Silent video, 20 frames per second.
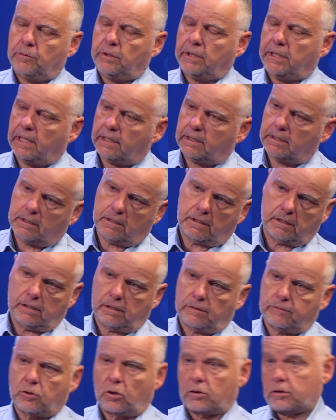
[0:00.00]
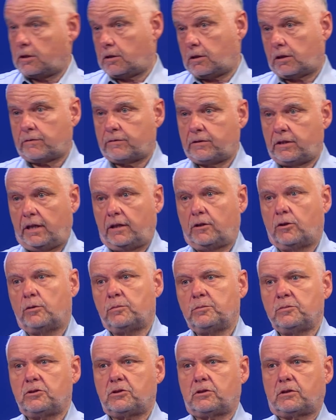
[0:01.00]
we get, of course, a lot of
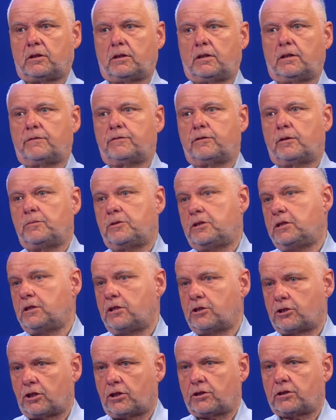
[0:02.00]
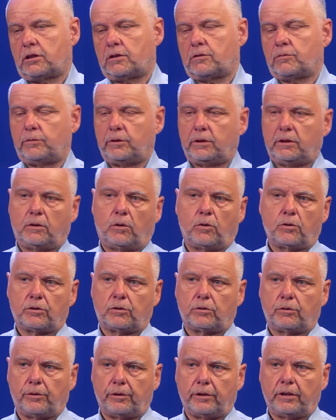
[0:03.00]
take-homes from these discussions. We are
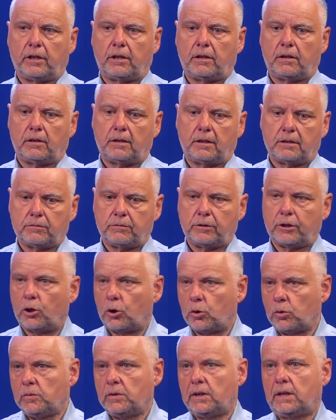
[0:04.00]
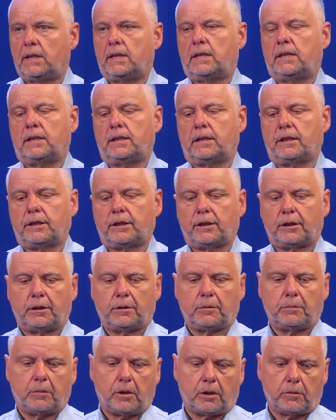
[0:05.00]
also learning as we go.
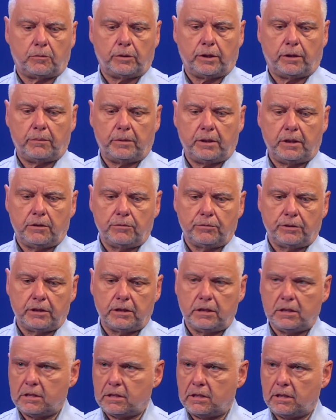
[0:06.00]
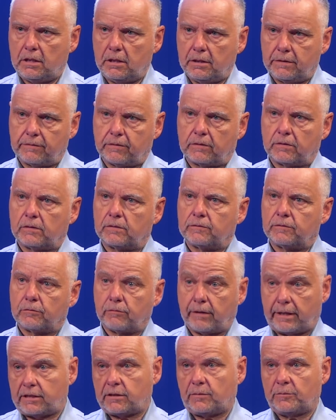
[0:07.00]
But we have been doing these deals for
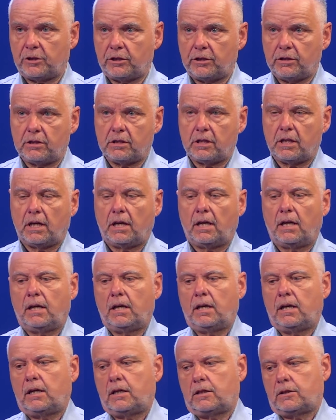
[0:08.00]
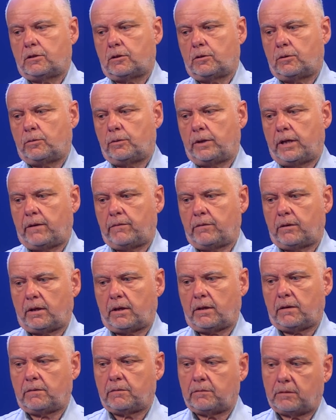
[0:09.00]
quite some years. So we have,
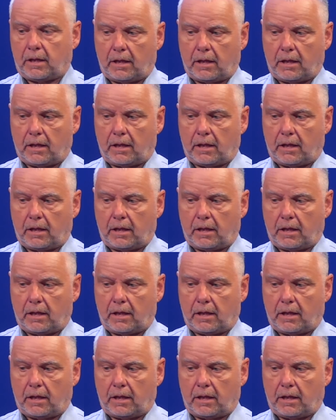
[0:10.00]
a